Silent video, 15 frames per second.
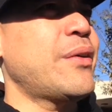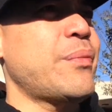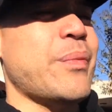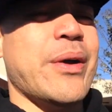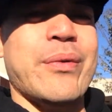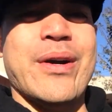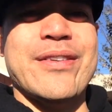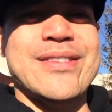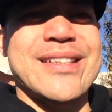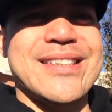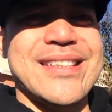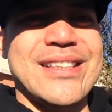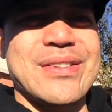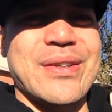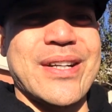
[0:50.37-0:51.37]
My wife's a
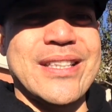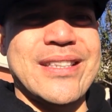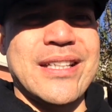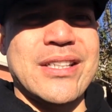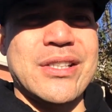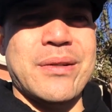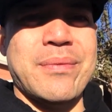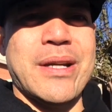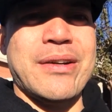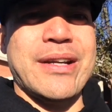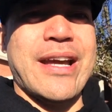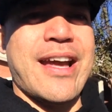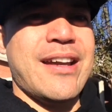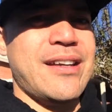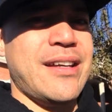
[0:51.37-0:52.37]
6th grade teacher,
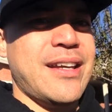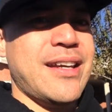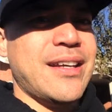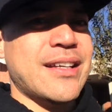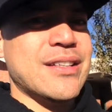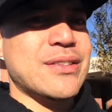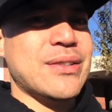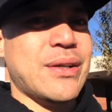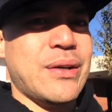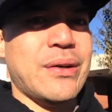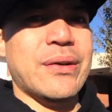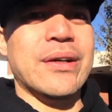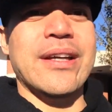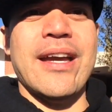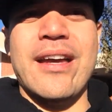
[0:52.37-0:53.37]
Marianne.
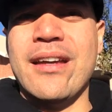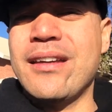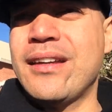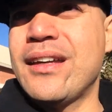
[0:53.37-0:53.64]
So yeah.